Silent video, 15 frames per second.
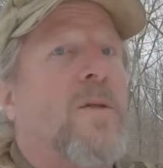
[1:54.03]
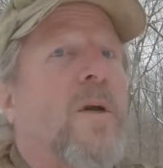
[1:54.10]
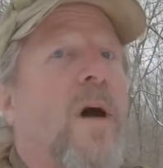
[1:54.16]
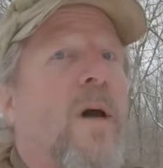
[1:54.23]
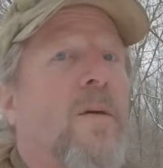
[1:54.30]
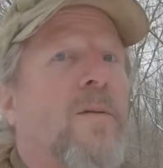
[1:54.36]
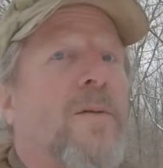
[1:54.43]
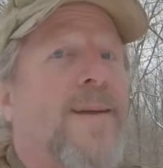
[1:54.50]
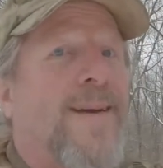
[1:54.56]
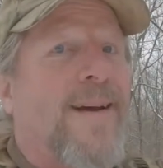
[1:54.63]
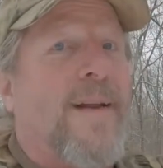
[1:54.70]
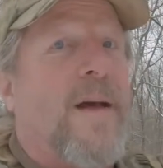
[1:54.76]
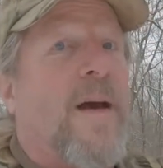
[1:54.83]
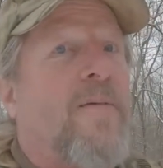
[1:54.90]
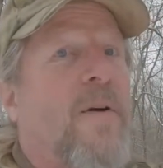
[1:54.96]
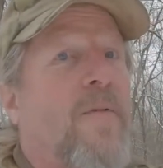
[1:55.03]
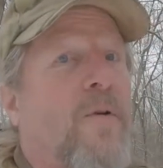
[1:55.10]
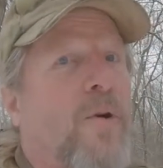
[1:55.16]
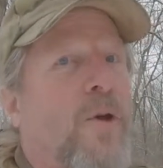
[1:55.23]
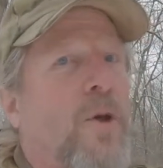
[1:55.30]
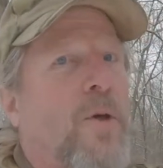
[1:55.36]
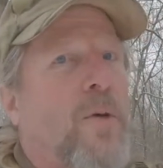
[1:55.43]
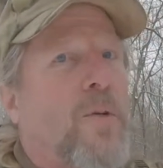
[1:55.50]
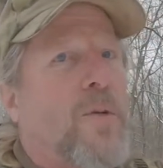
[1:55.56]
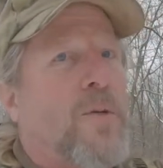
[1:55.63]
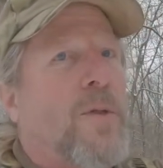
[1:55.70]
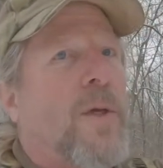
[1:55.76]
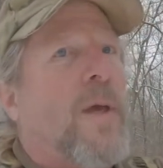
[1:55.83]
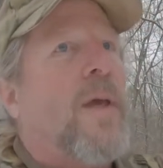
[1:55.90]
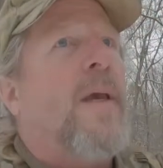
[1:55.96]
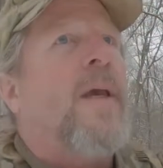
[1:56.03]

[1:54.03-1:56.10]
style tent I've ever used,